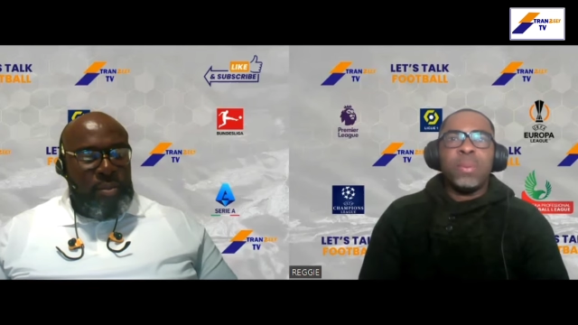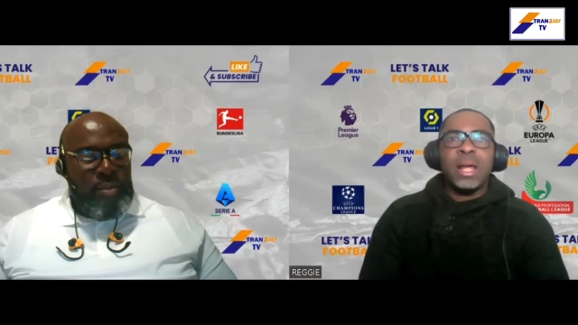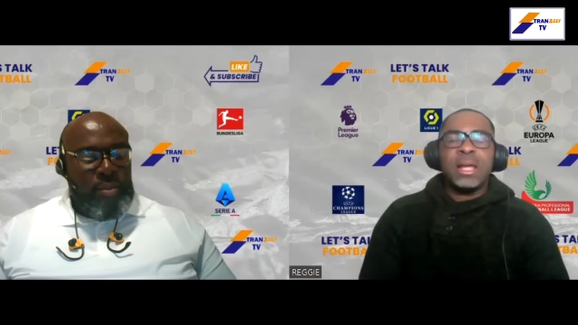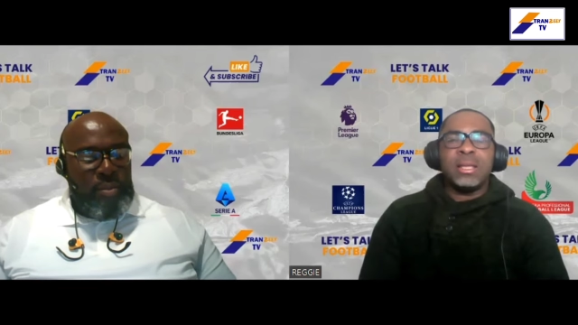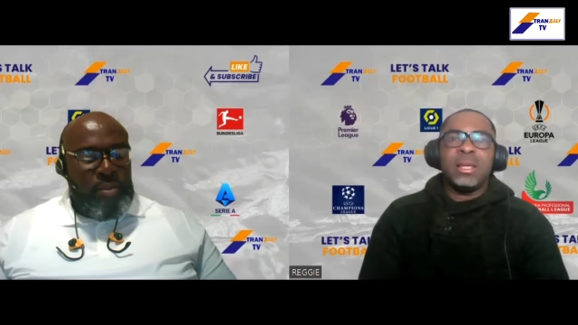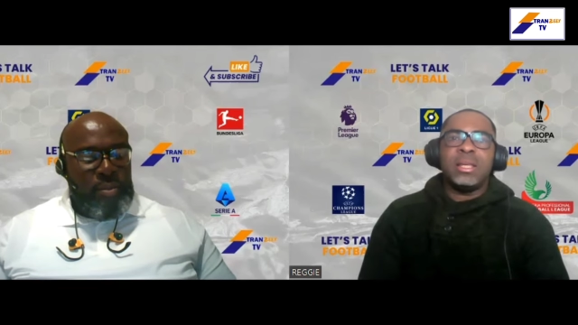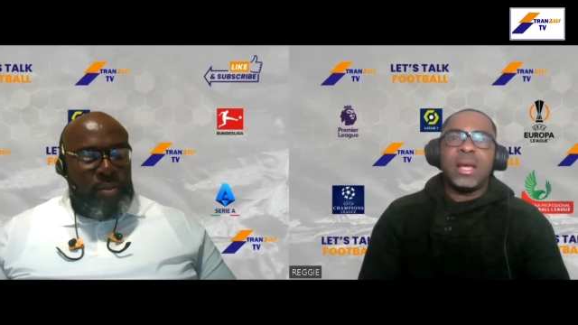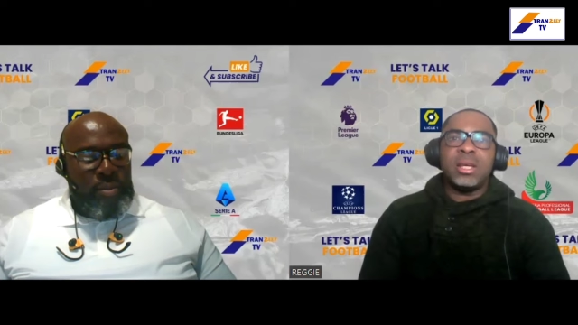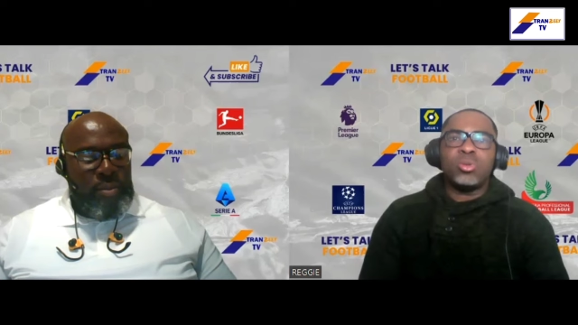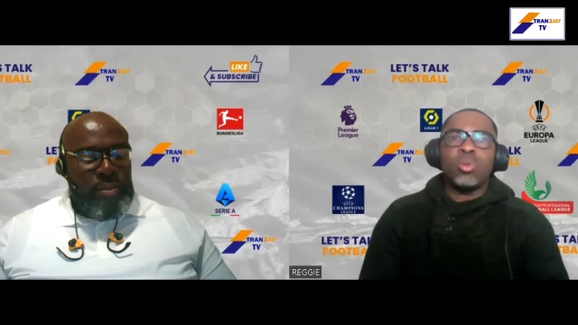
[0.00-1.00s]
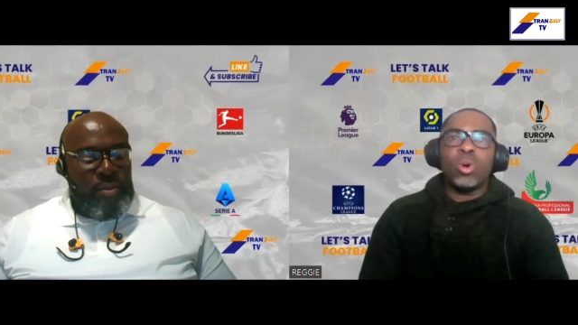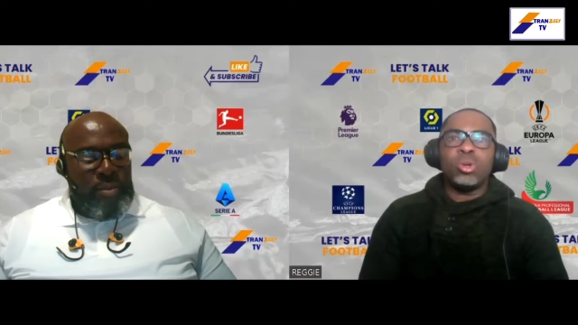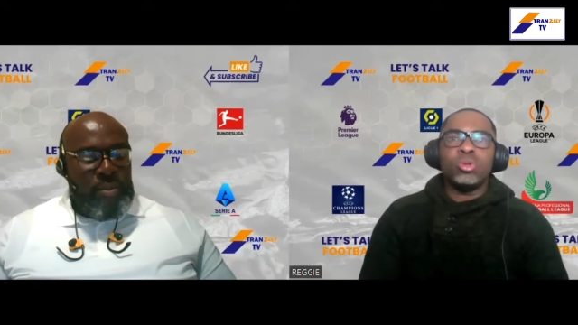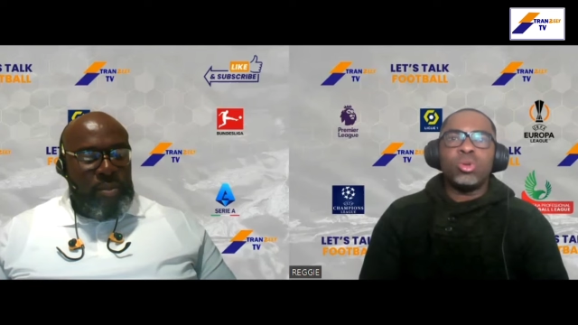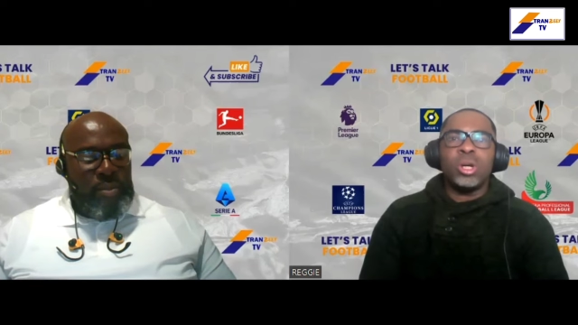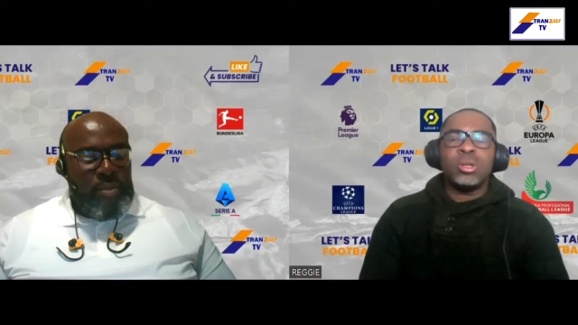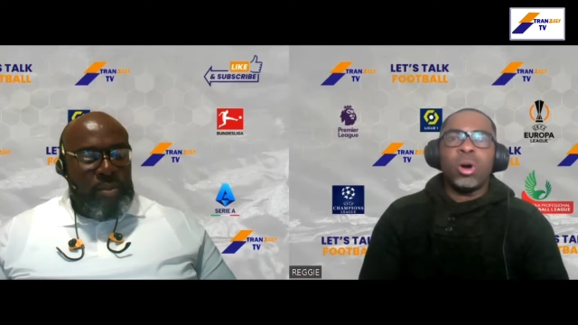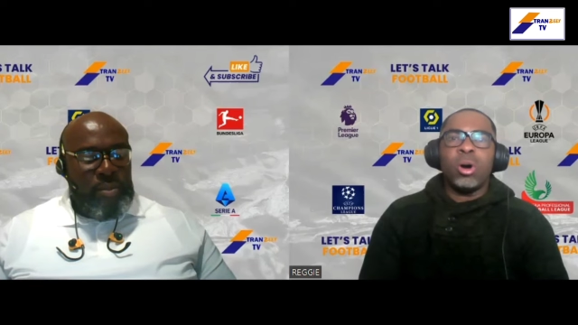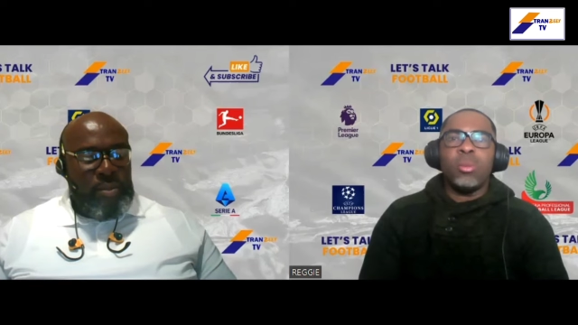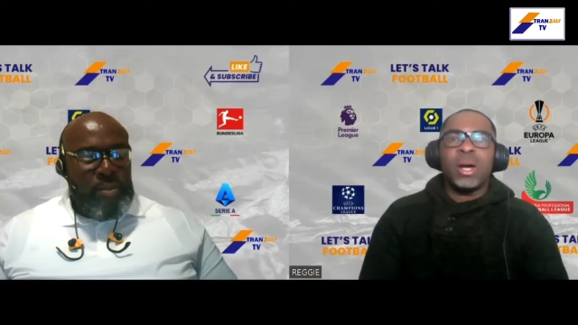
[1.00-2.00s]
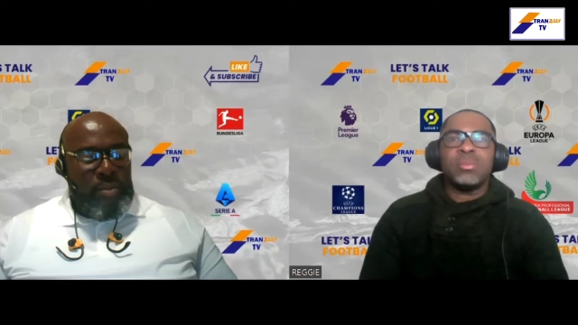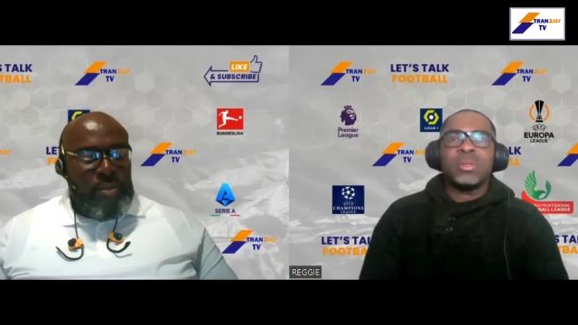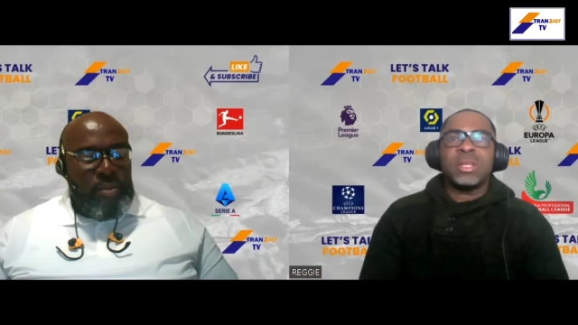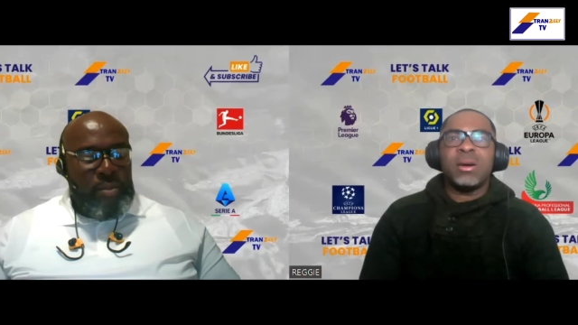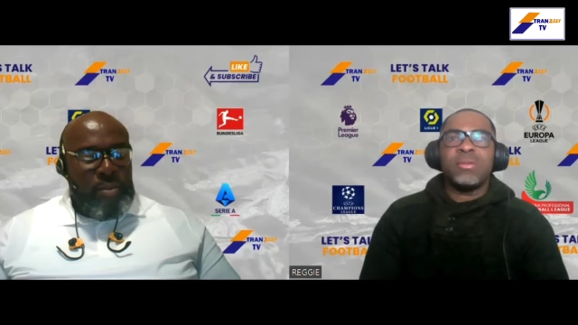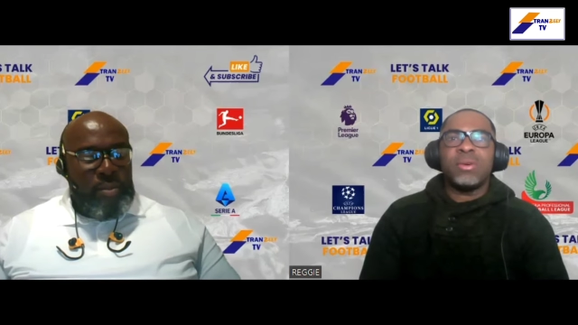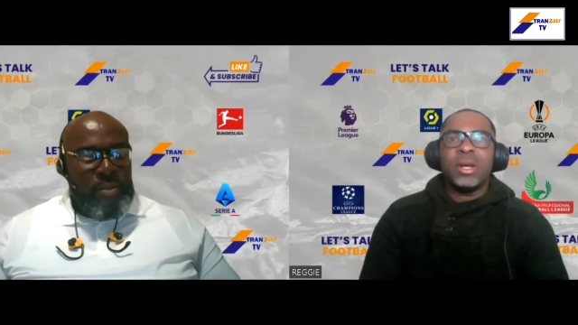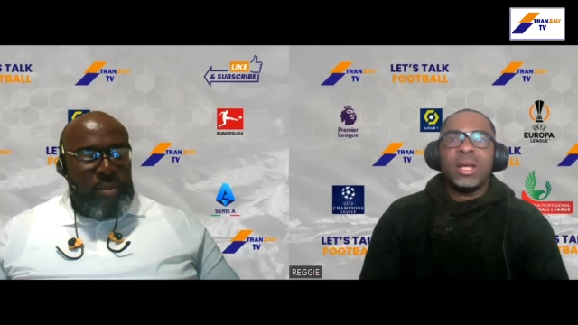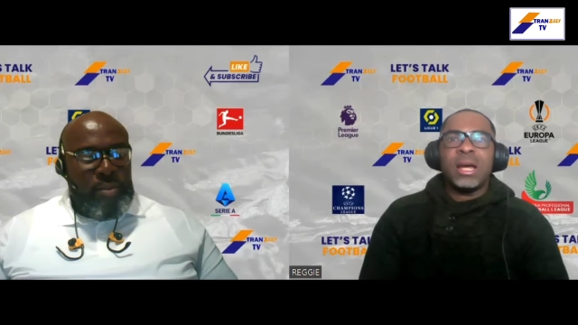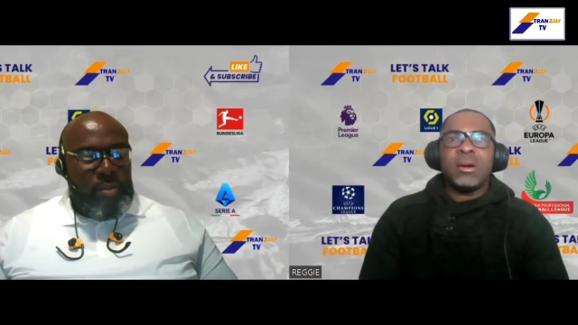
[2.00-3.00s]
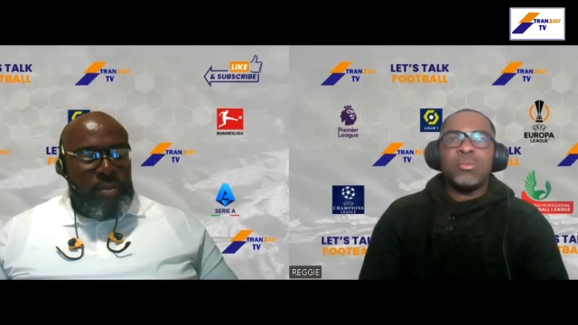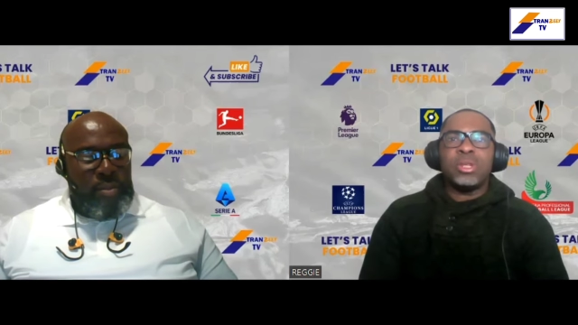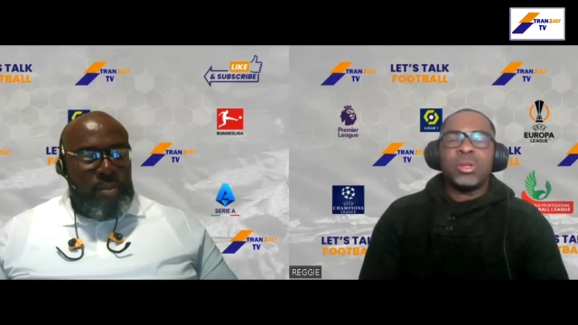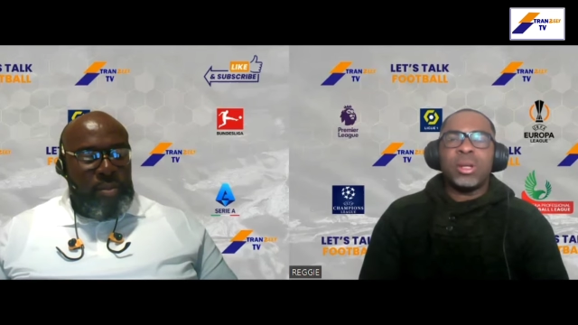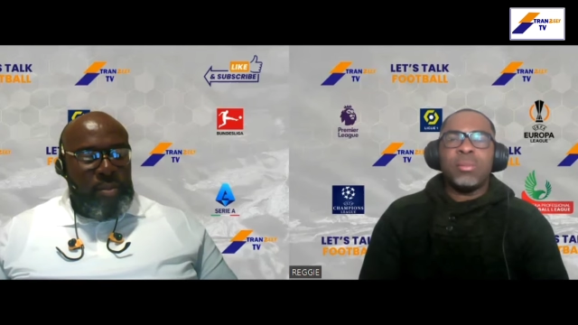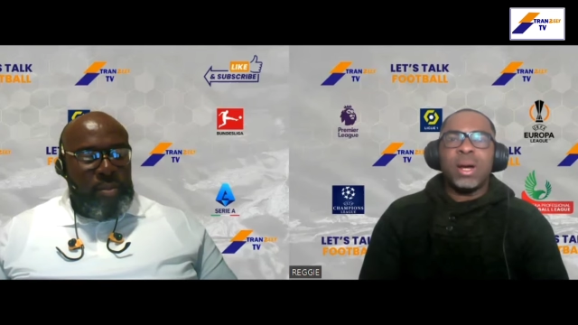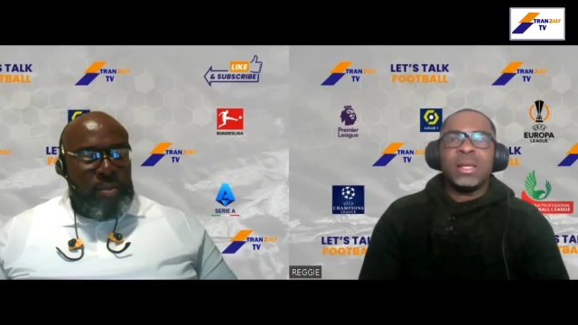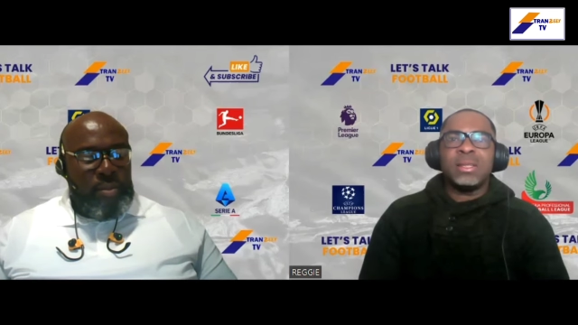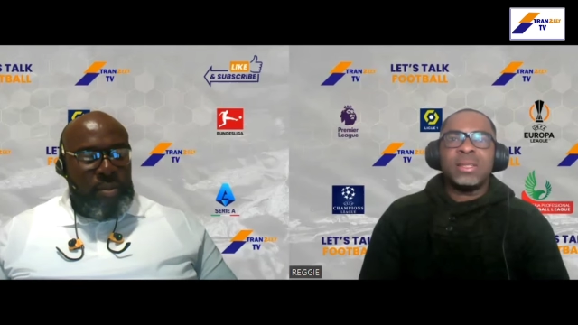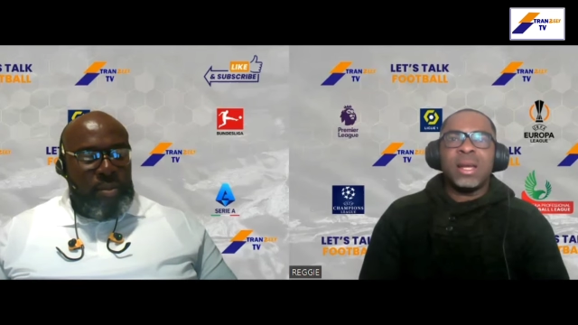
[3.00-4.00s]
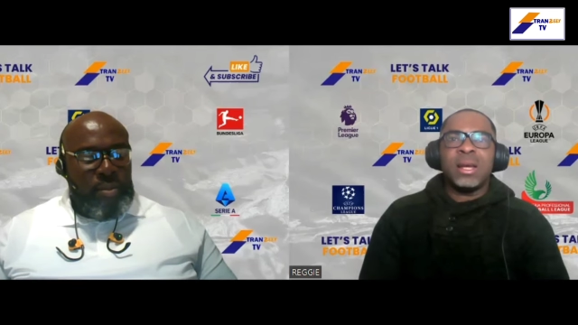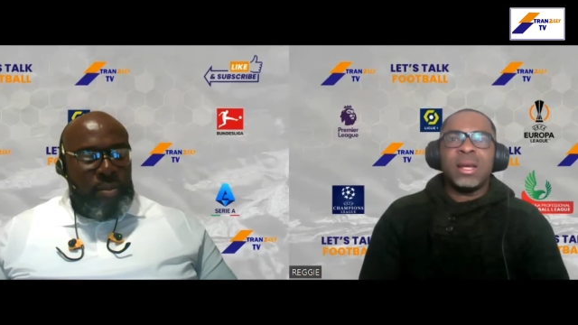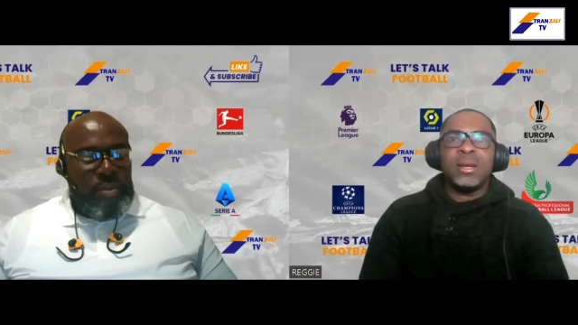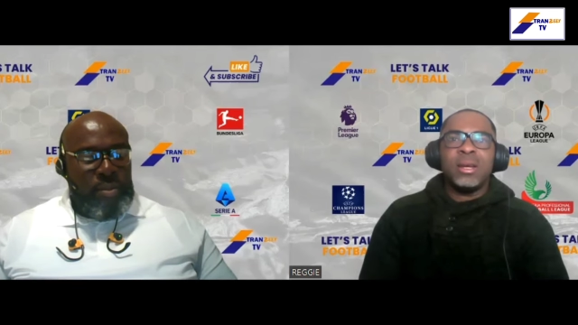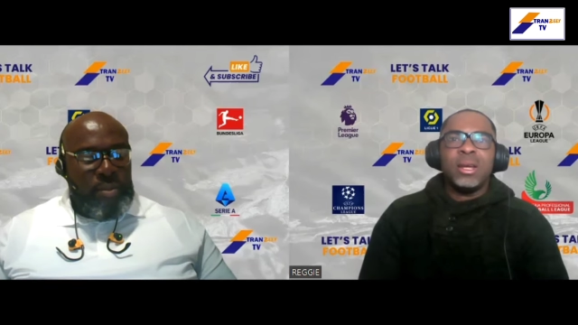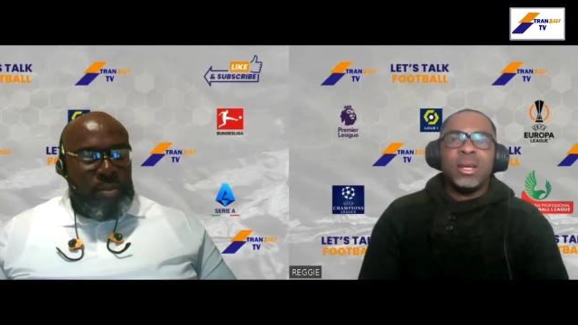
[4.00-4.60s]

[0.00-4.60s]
Speaker 1: play. He, he, tends to want to do it all by himself, and which undermines uh,